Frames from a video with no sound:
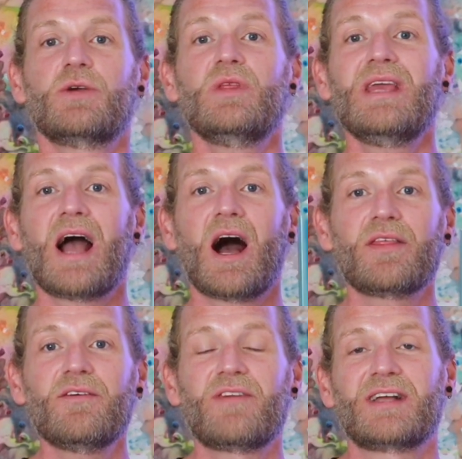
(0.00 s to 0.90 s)
So the
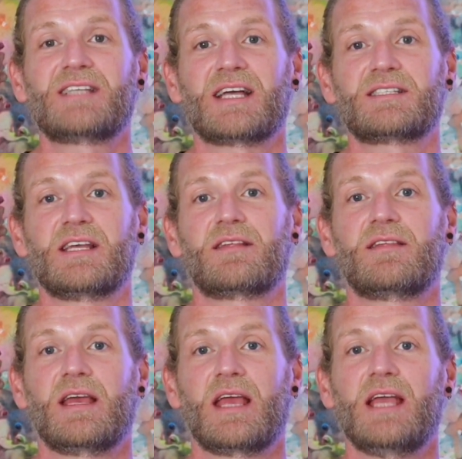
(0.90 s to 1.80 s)
other fantastic
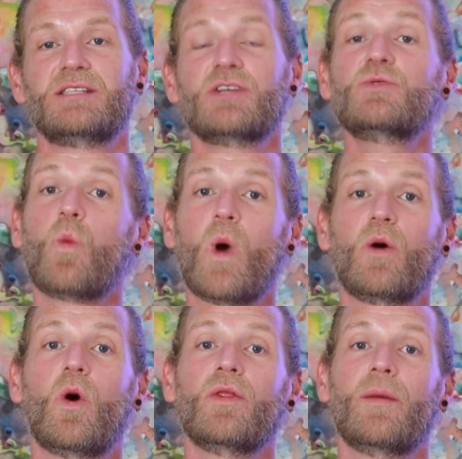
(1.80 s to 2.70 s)
thing is as
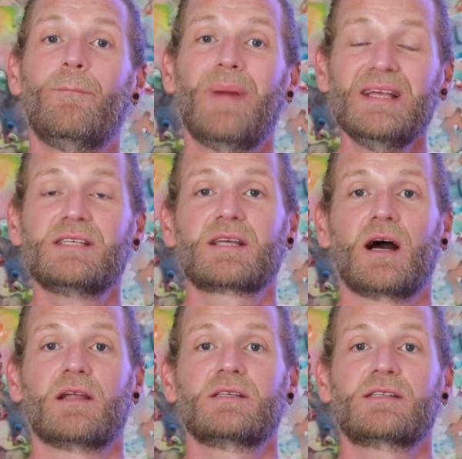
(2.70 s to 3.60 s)
well, on the base
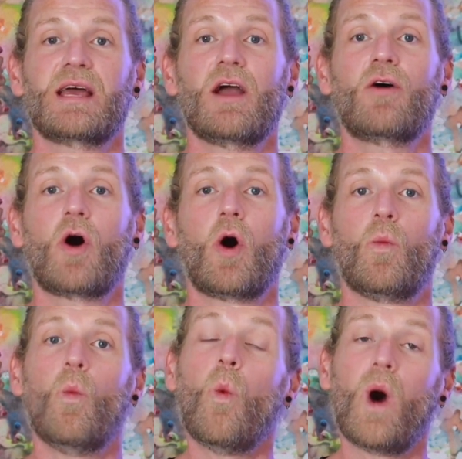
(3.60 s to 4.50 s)
colors, they are
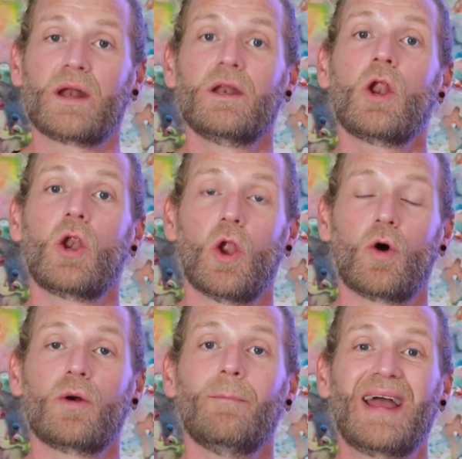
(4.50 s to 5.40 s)
on one
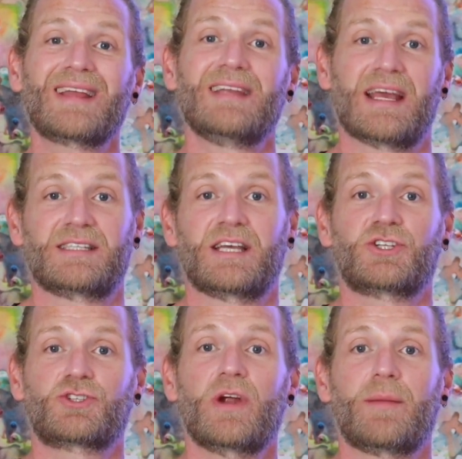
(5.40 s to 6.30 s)
long magnetic
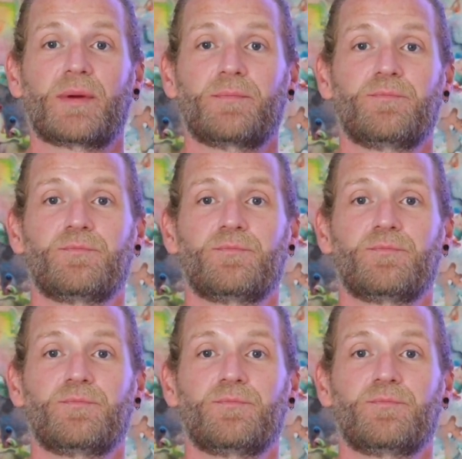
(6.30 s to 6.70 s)
strip.